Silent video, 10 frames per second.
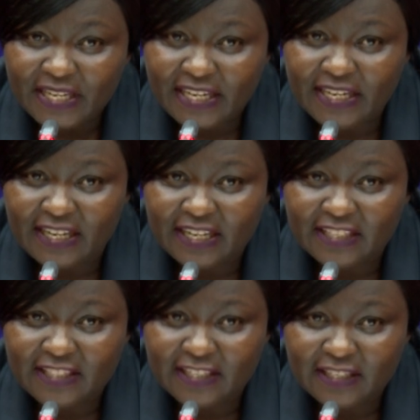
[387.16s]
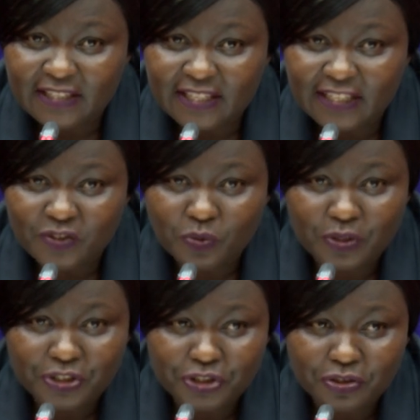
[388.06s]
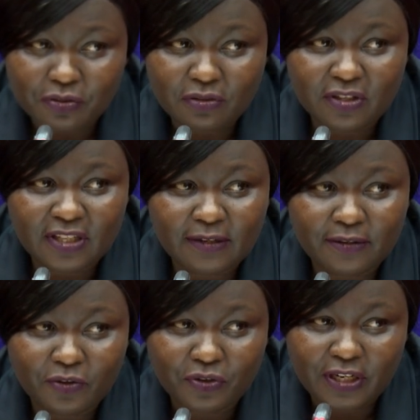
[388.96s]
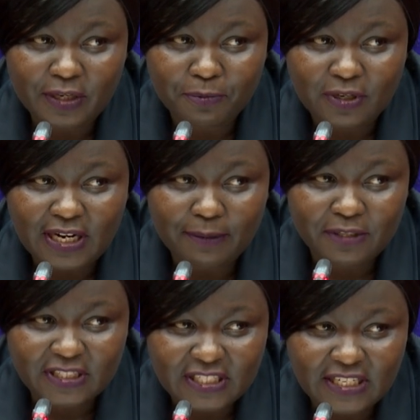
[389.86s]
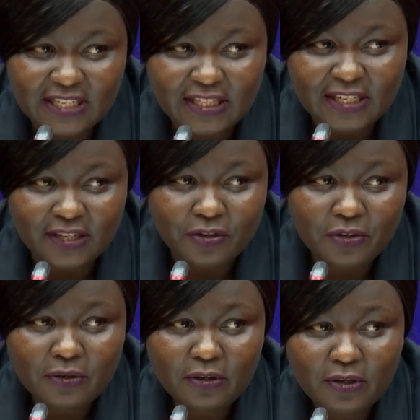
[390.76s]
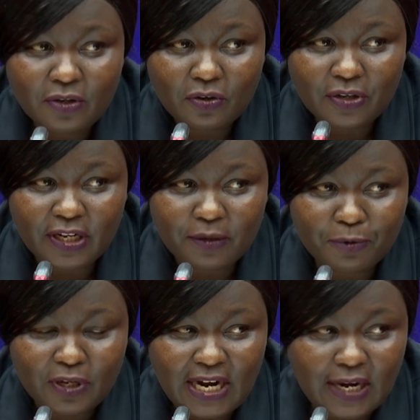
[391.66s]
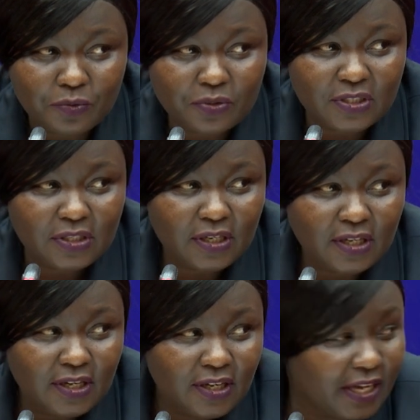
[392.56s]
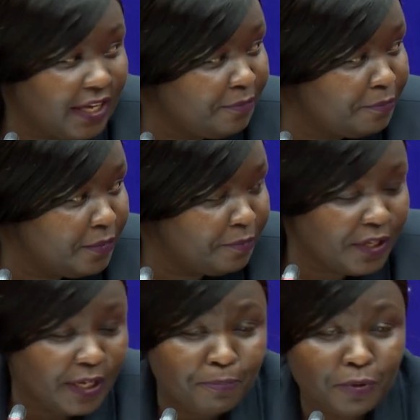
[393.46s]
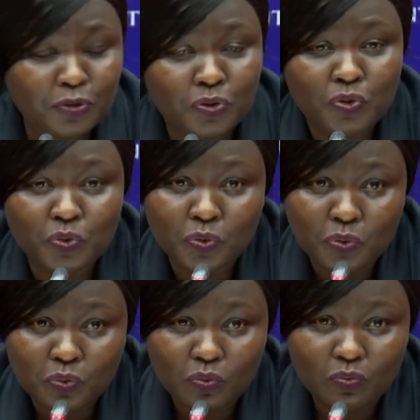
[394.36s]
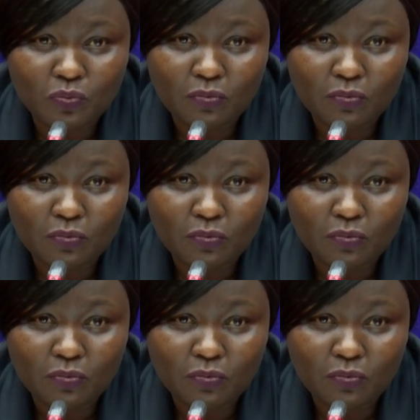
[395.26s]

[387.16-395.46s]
And I think that question, the Honorable Committee and the Honorable House can be able to